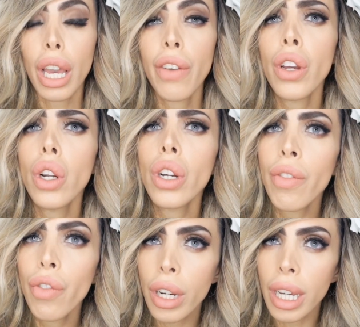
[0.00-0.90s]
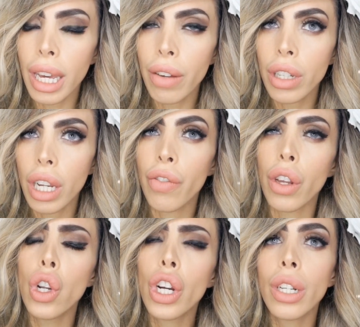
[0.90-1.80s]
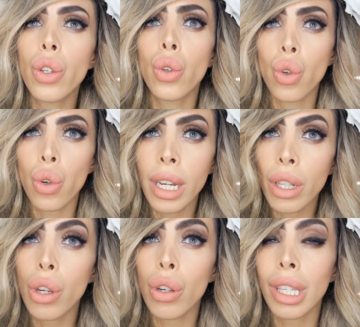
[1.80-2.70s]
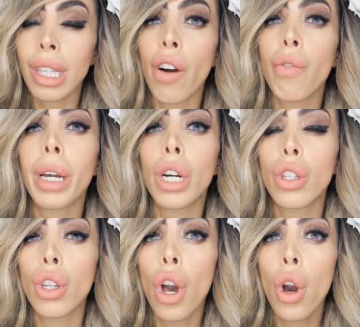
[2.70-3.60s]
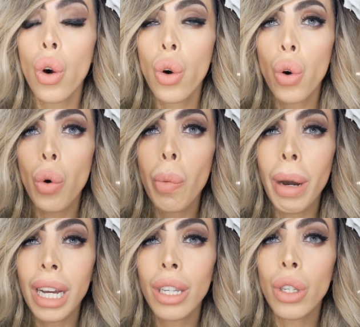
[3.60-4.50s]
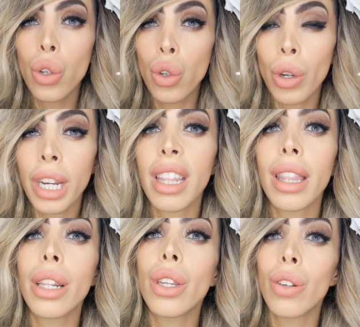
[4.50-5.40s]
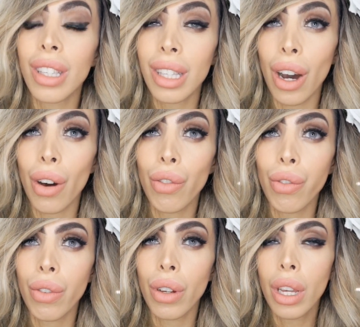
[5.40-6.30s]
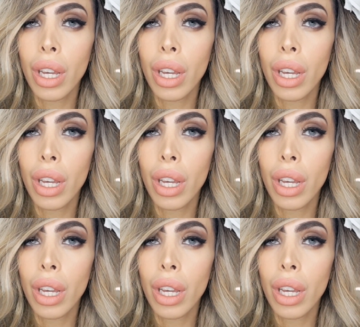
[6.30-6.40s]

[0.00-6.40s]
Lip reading: If you're looking for a gift, if you're looking to treat yourself, because who better to treat than yourself?